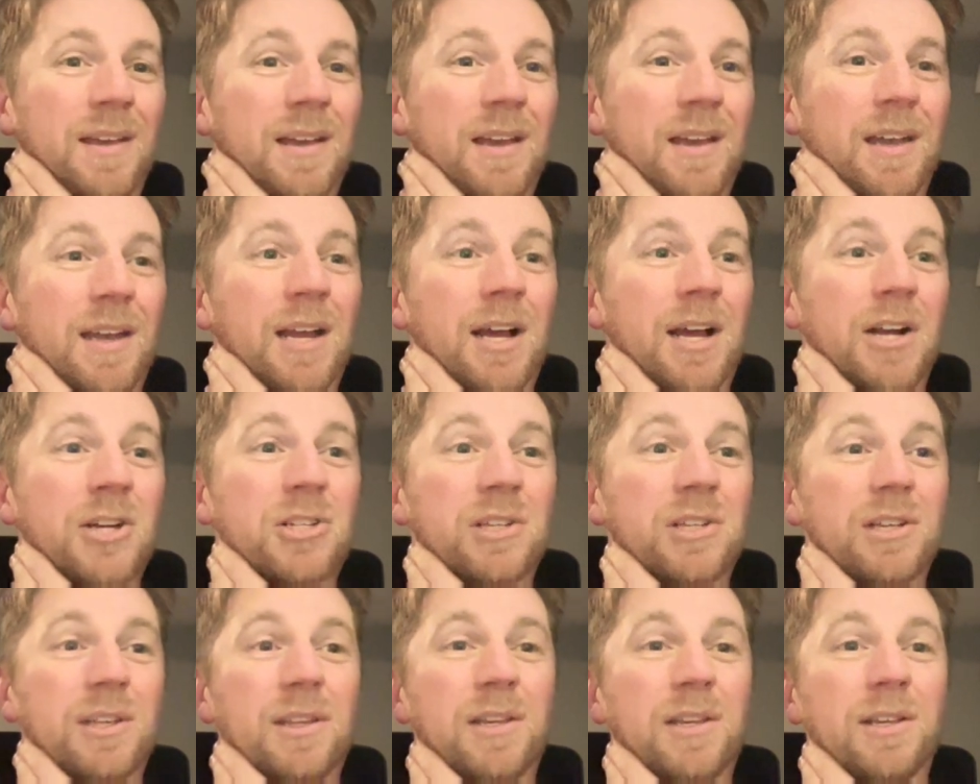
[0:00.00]
And
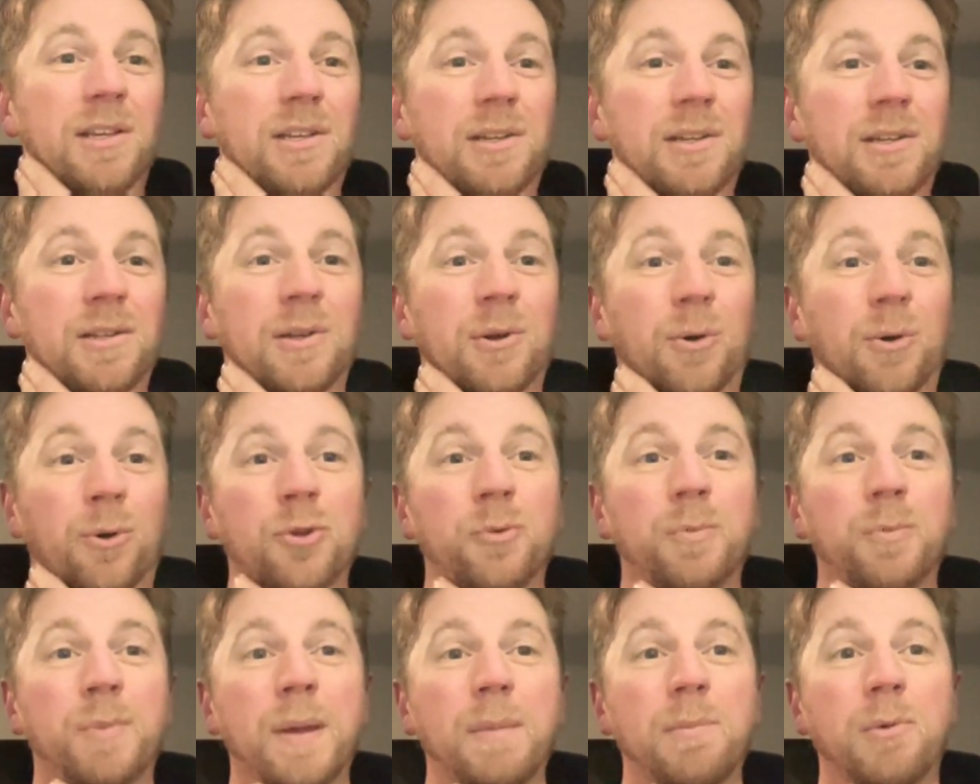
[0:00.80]
actually, the
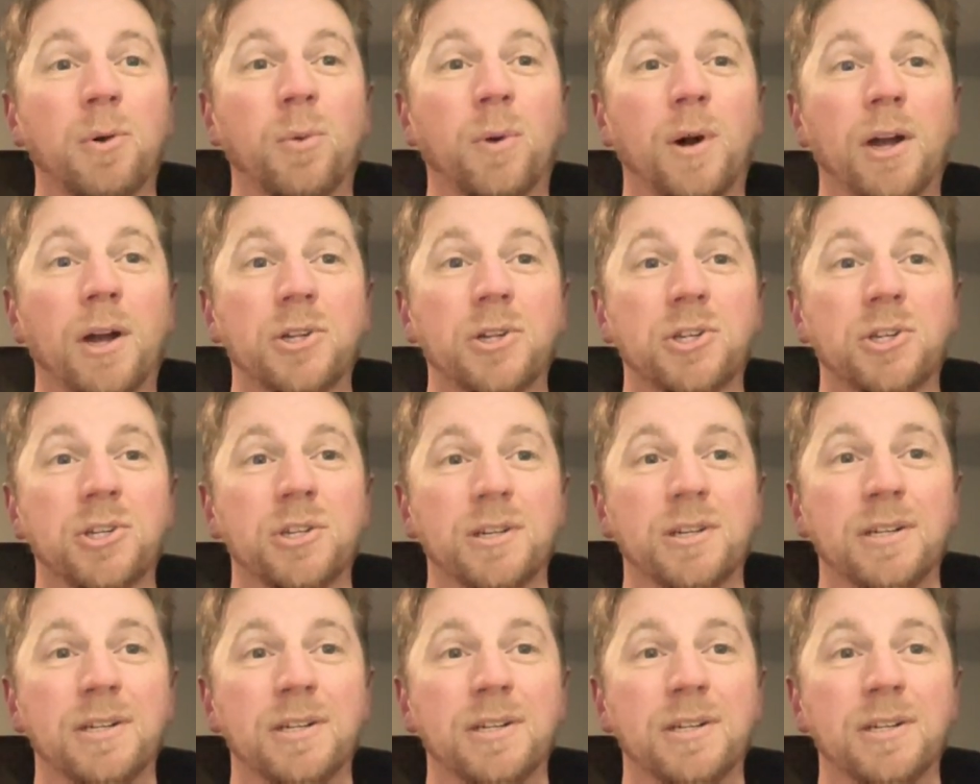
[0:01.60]
older people watch